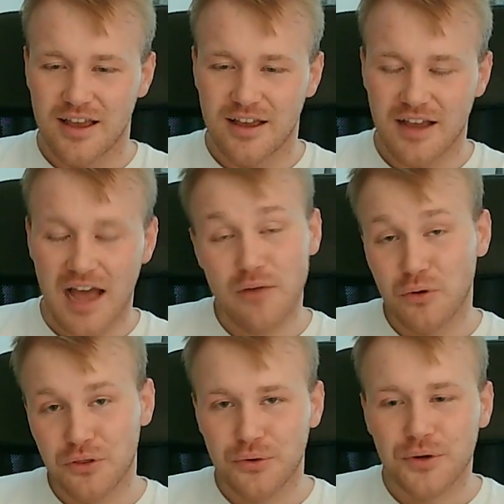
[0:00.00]
I wouldn't
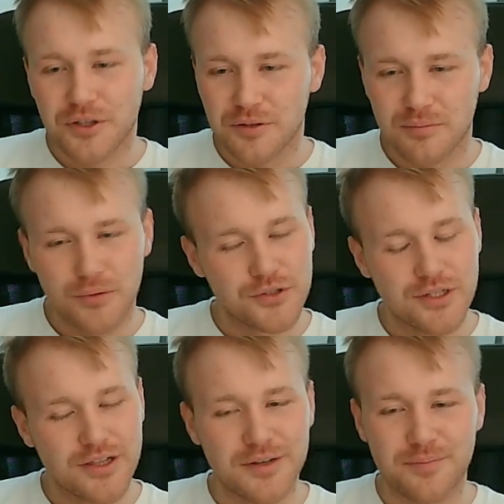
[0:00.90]
do it
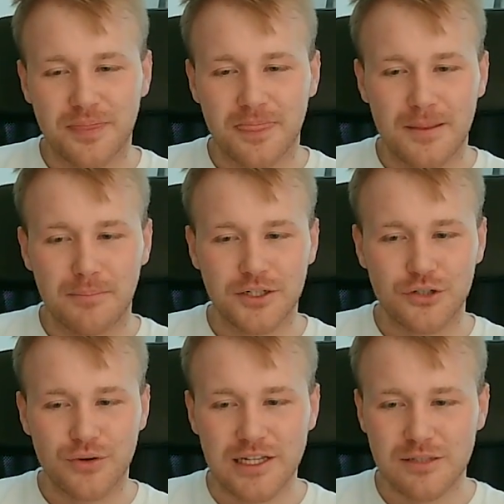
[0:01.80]
personally, but
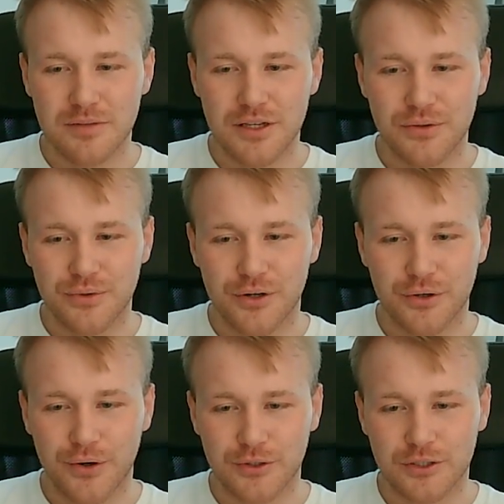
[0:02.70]
trust me, you are
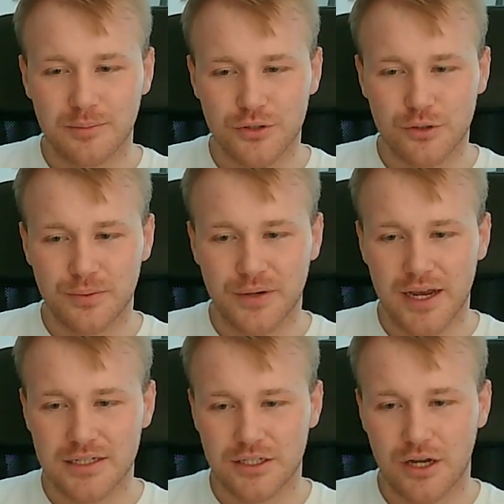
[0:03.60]
going to be surprised
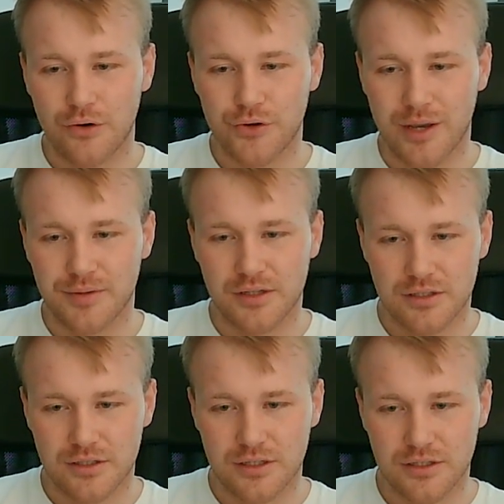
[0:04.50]
at how yummy
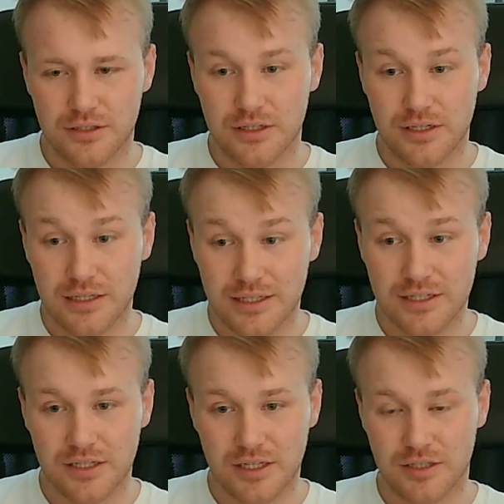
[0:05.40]
this
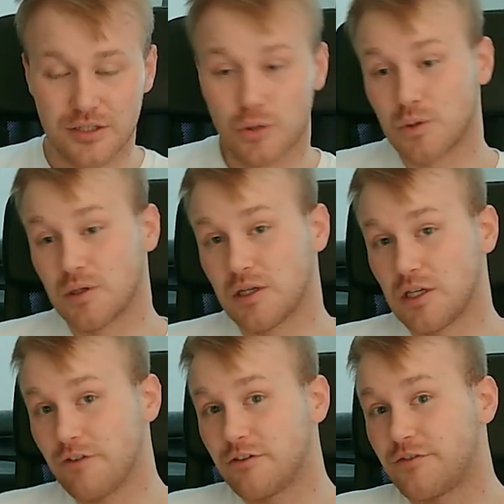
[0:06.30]
is. So
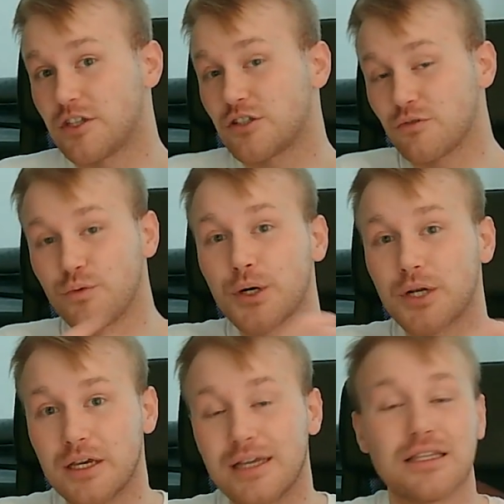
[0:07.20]
even if it's not working,
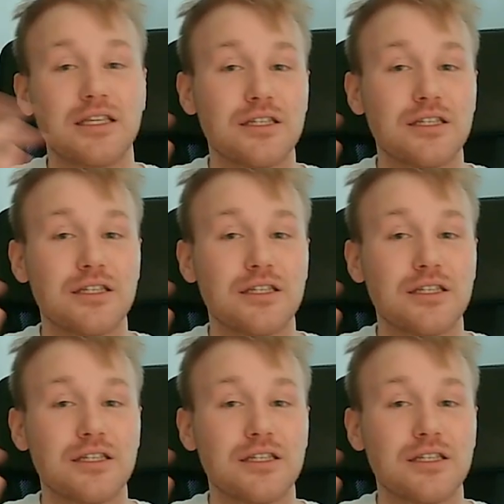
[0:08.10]
at least